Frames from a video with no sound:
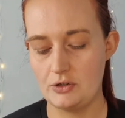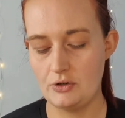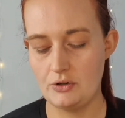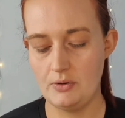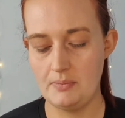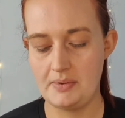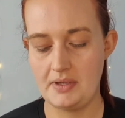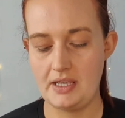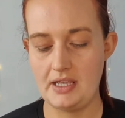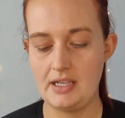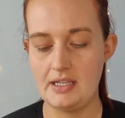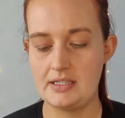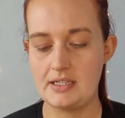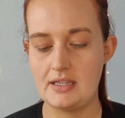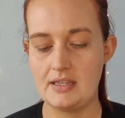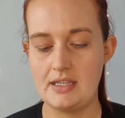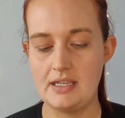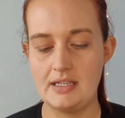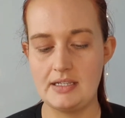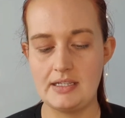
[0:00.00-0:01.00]
up is
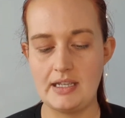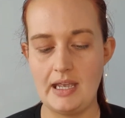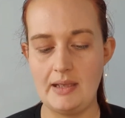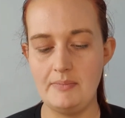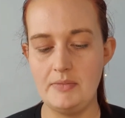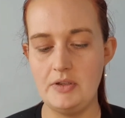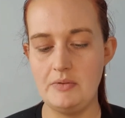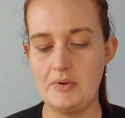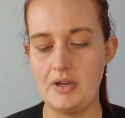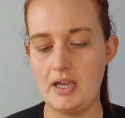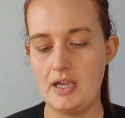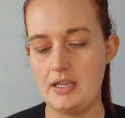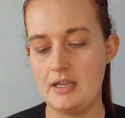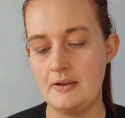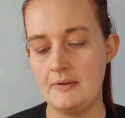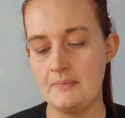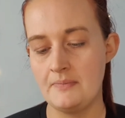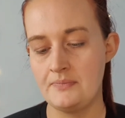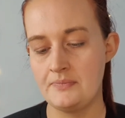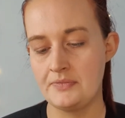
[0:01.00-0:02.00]
this MUA
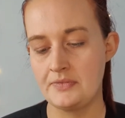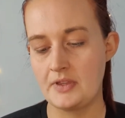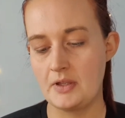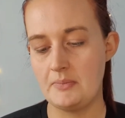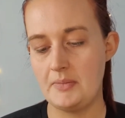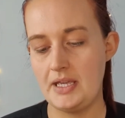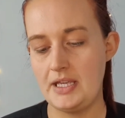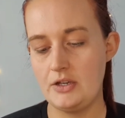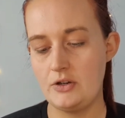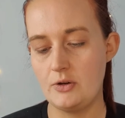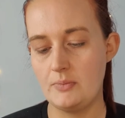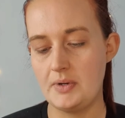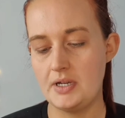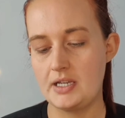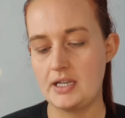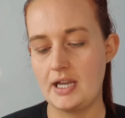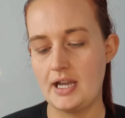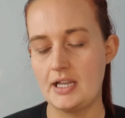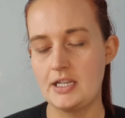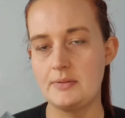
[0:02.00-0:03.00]
Makeup
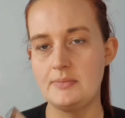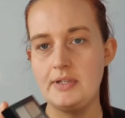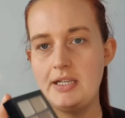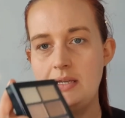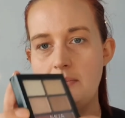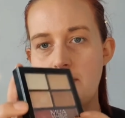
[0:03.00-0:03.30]
Academy